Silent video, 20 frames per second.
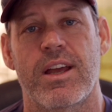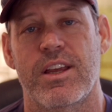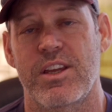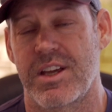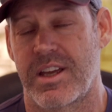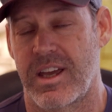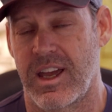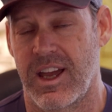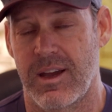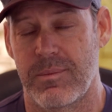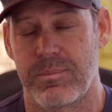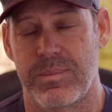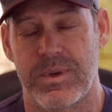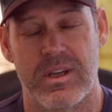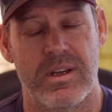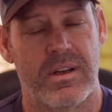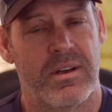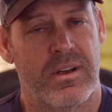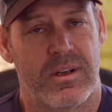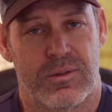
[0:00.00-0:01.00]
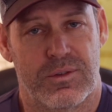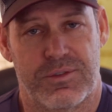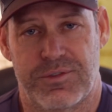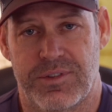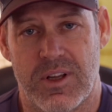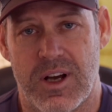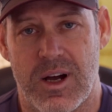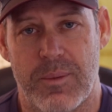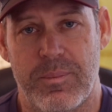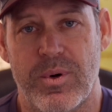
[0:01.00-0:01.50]
You can't be
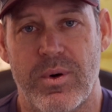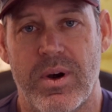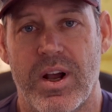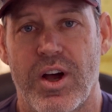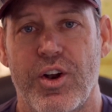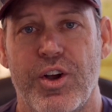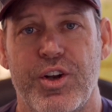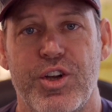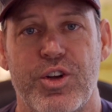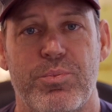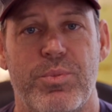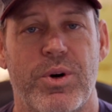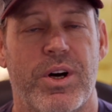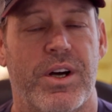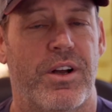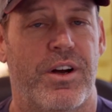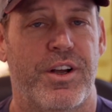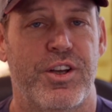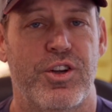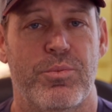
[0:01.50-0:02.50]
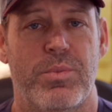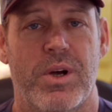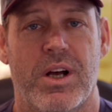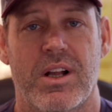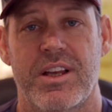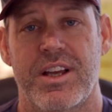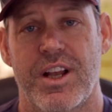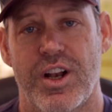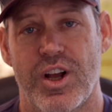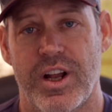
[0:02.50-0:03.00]
flopping around on your butt, on your
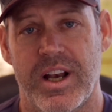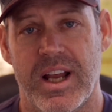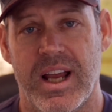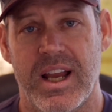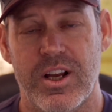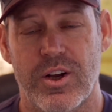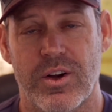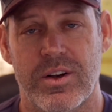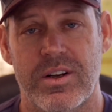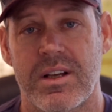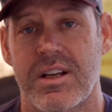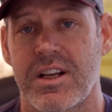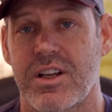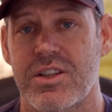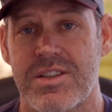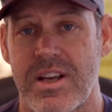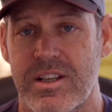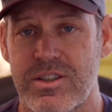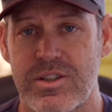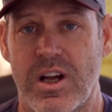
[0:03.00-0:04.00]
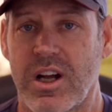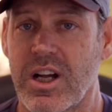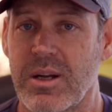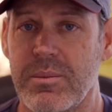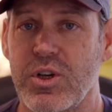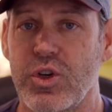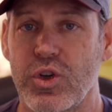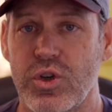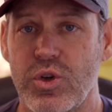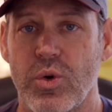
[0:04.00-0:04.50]
belly, and unanchored because that's not going to
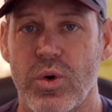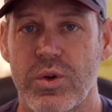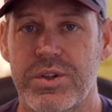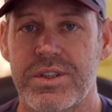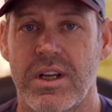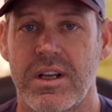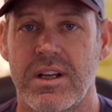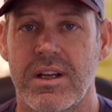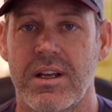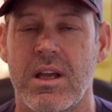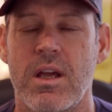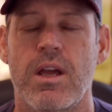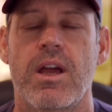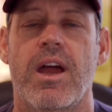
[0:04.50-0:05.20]
be good goaltending.